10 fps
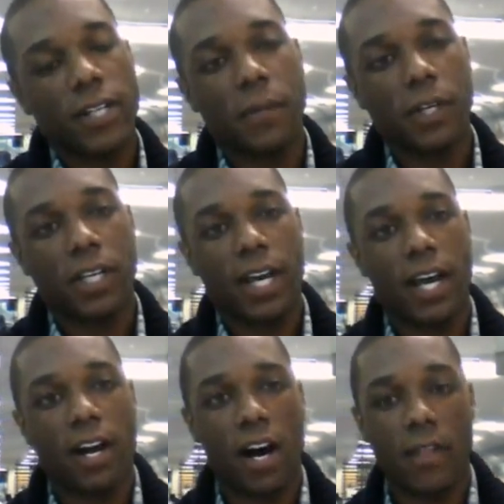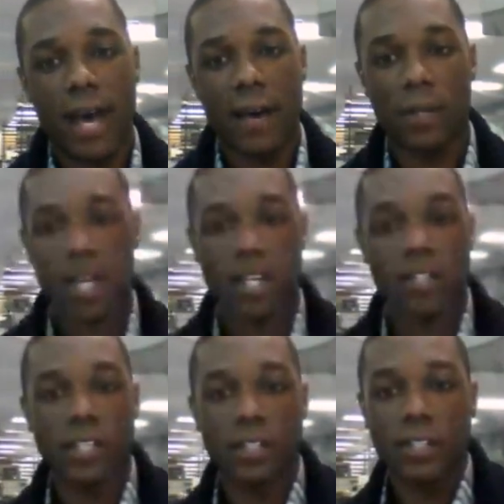time looking at on the
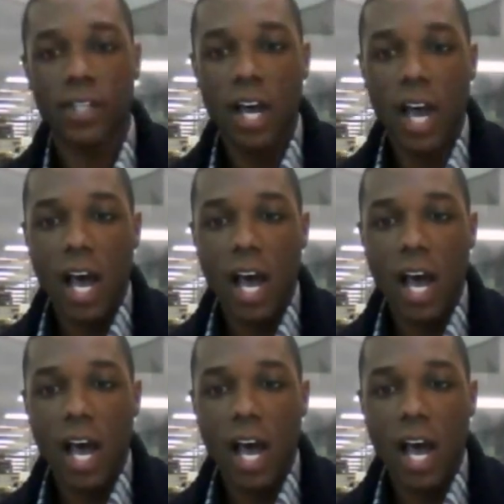applications.